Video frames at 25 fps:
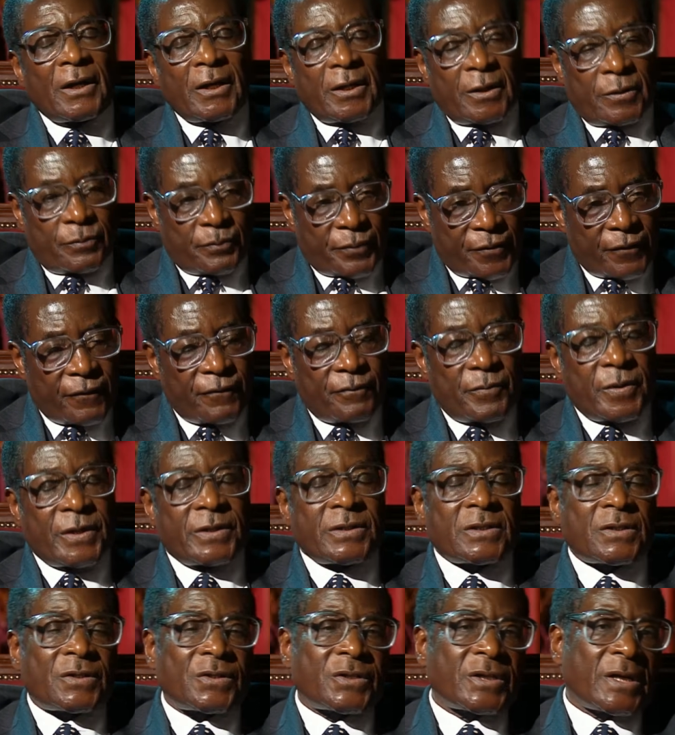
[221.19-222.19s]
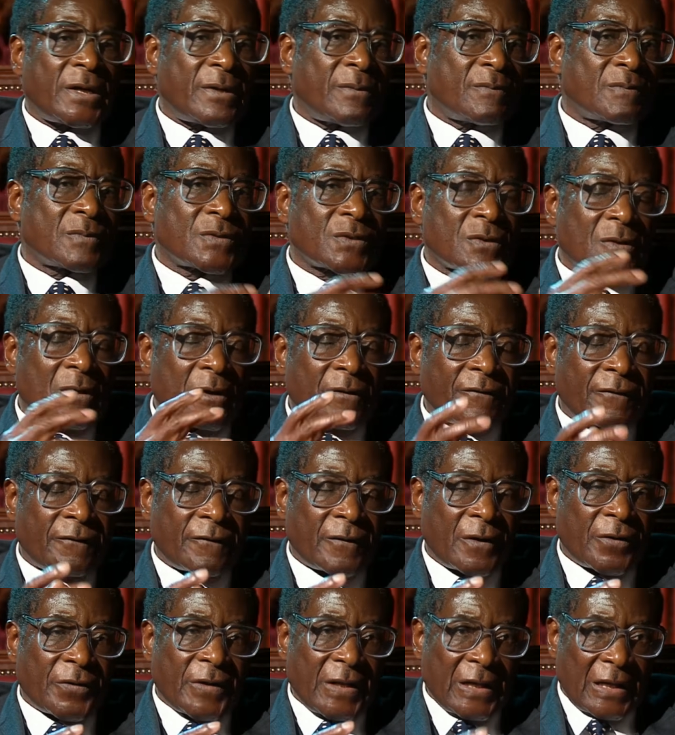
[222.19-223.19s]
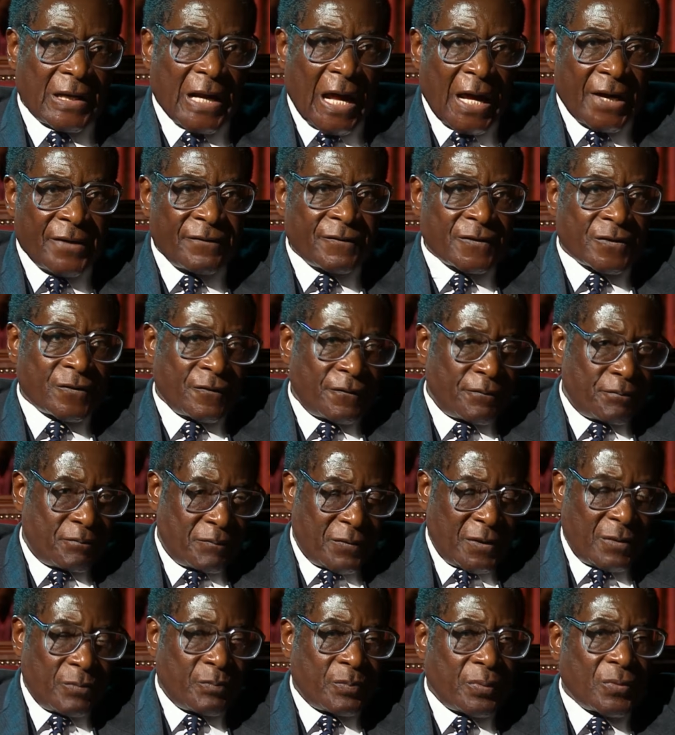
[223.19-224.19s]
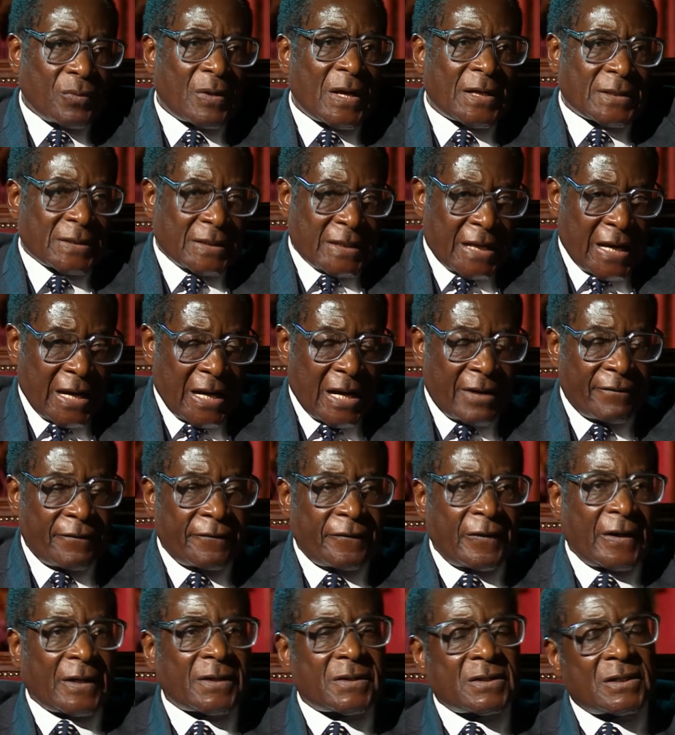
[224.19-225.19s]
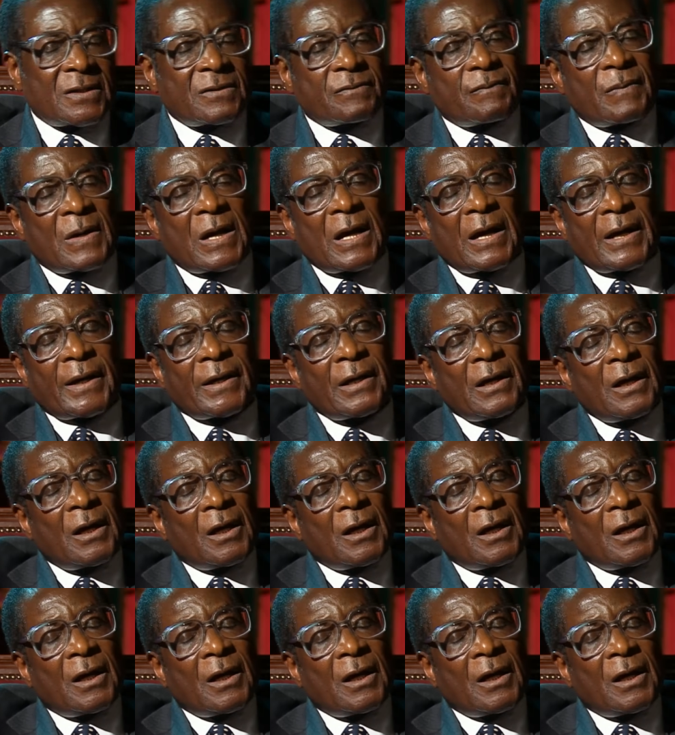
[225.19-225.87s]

improvement in terms of the lives of people as they are affected by